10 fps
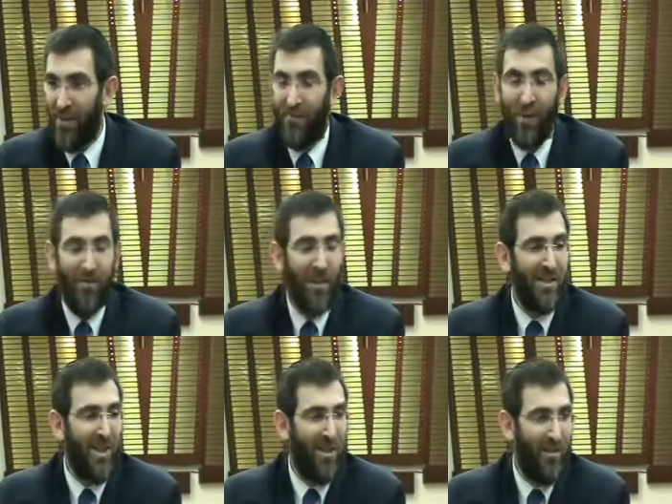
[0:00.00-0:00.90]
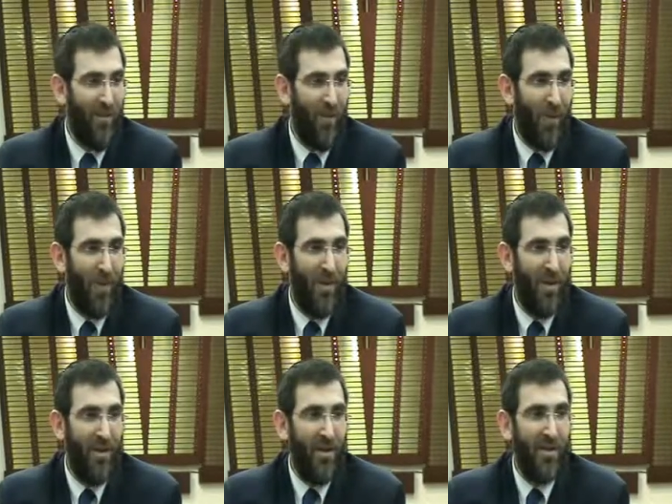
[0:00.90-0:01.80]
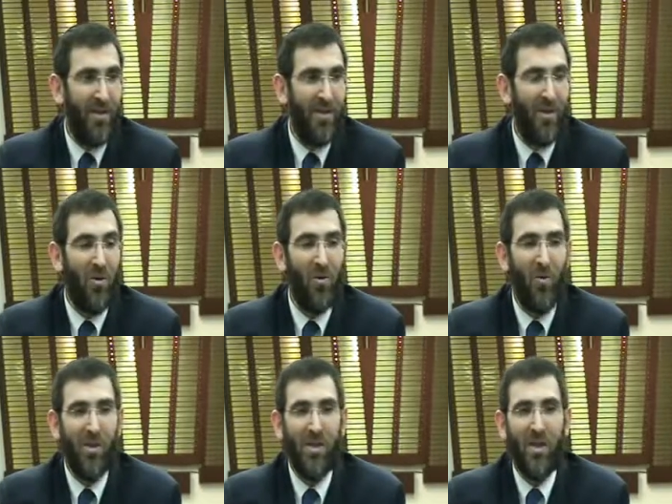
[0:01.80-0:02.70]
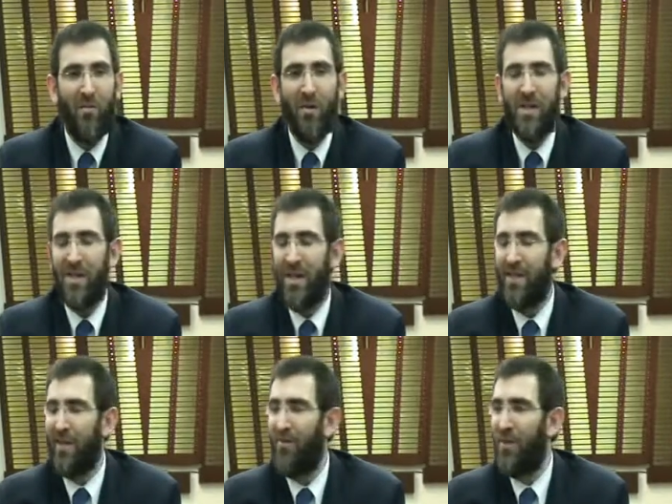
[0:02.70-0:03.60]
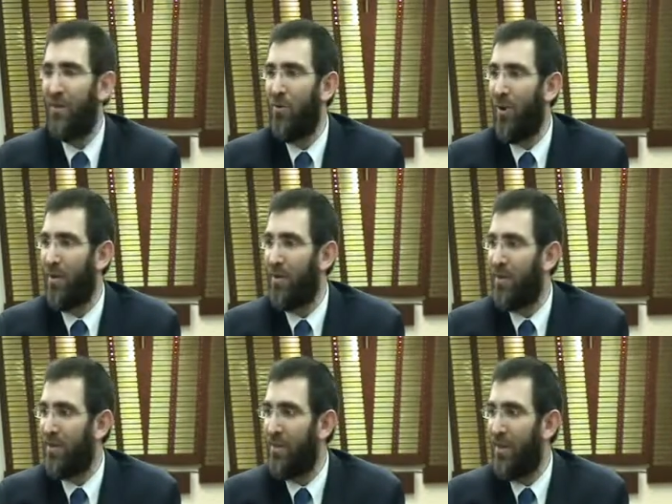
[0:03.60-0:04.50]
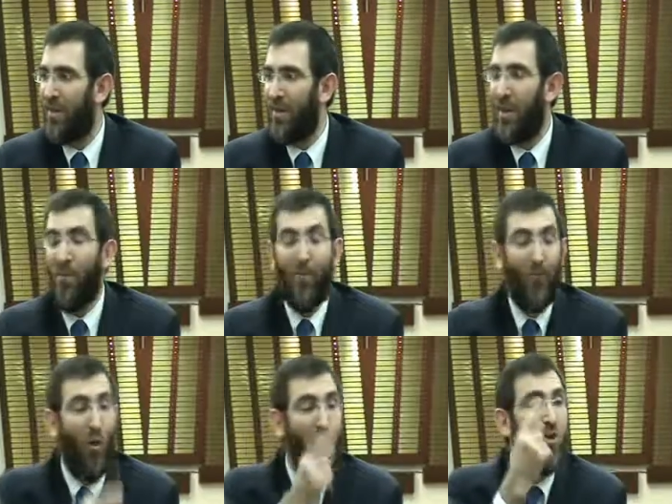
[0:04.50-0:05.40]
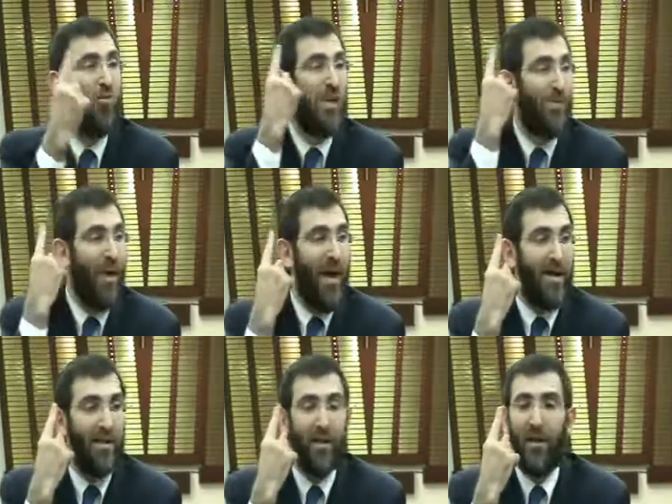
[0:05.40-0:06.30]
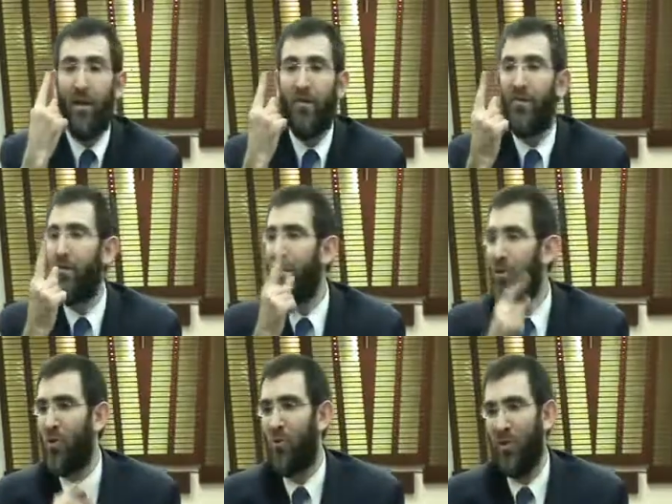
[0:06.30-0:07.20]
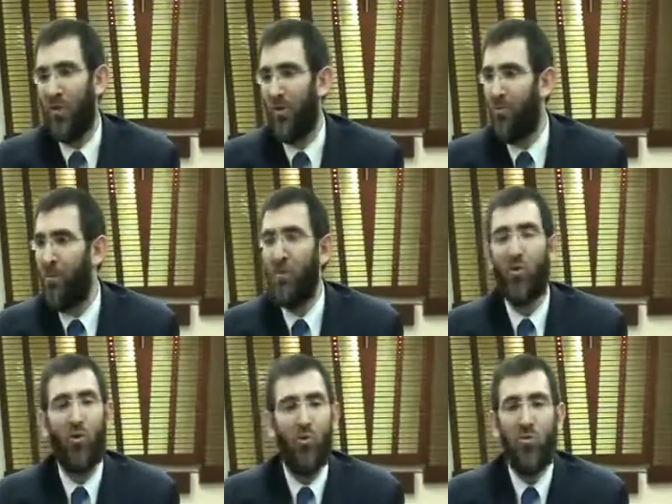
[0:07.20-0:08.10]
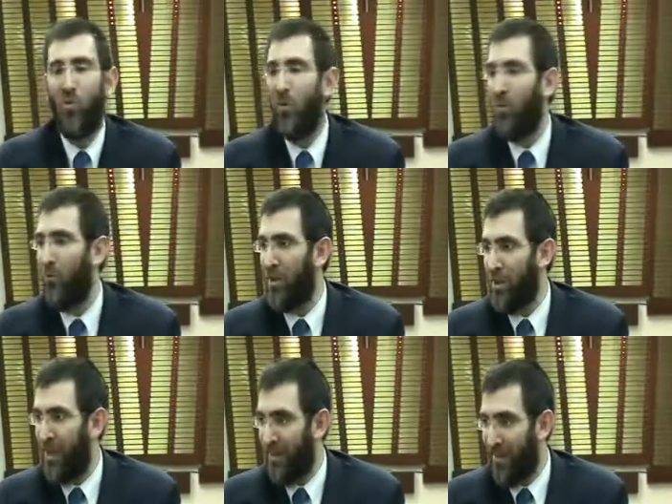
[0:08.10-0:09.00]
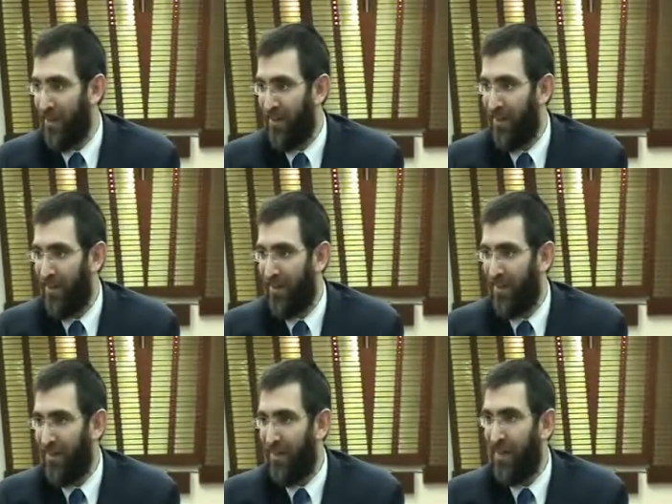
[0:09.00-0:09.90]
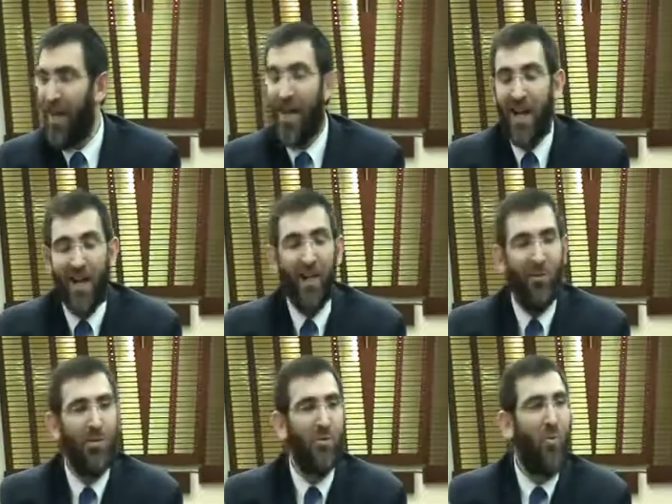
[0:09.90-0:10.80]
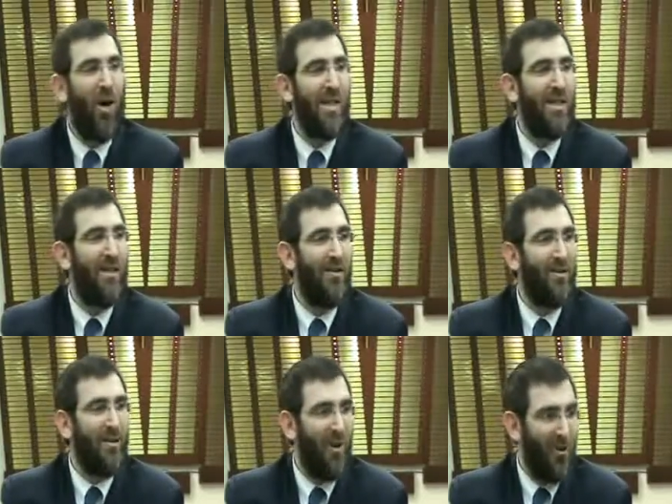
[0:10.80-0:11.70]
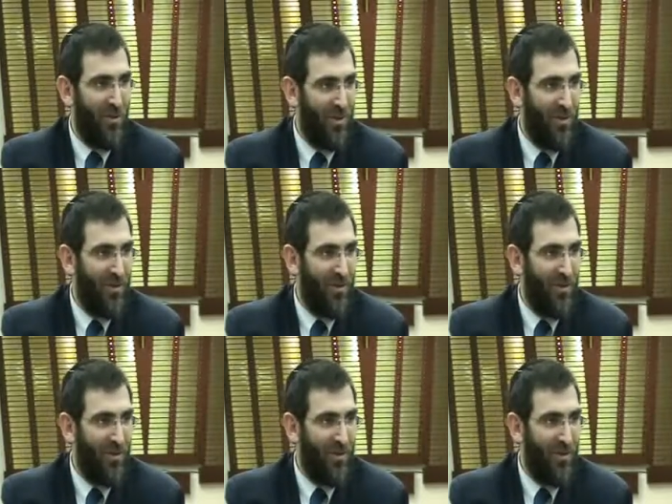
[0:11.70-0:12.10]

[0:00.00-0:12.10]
That's part of exile. So when someone says something to us, before you respond, first make sure what make sure you know what they're really saying. Hillel was wise enough to know